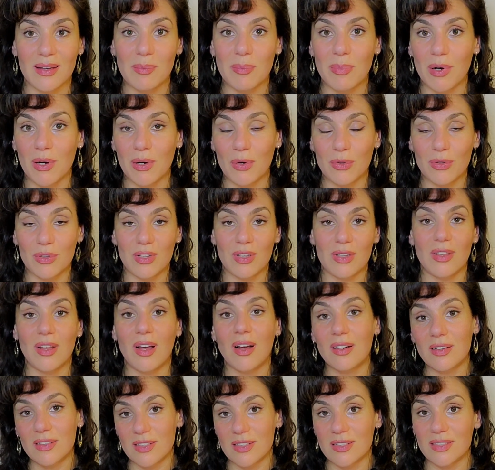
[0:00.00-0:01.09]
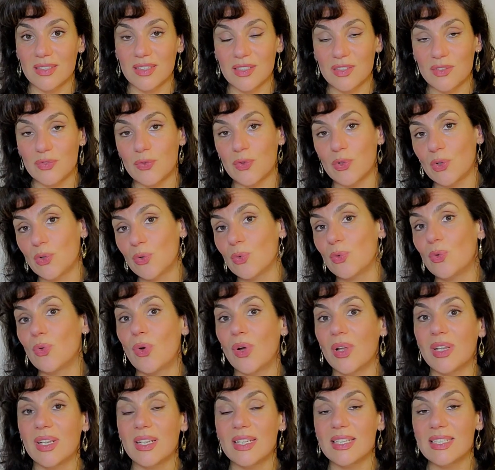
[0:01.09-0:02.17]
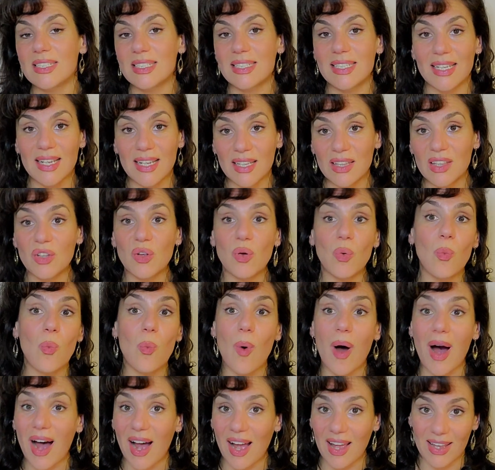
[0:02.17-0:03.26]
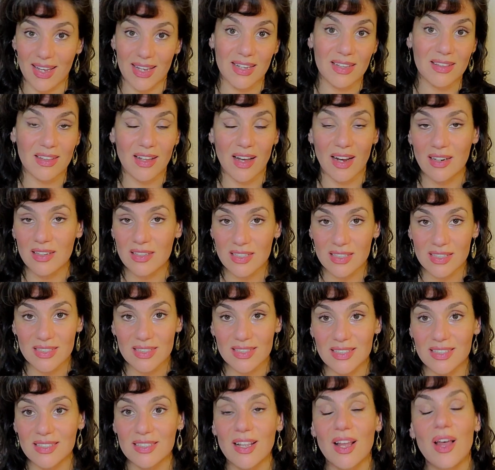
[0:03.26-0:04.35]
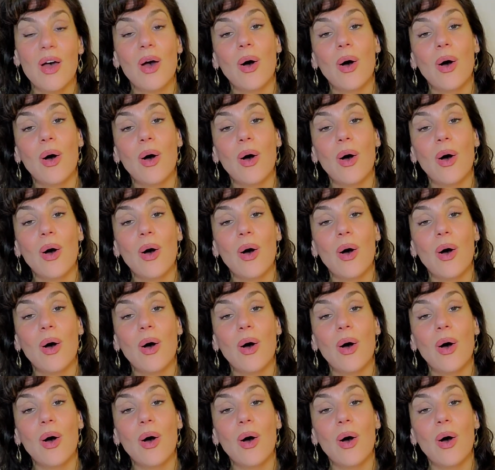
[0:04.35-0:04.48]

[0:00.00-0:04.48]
about the narcissist for you to understand why a narcissist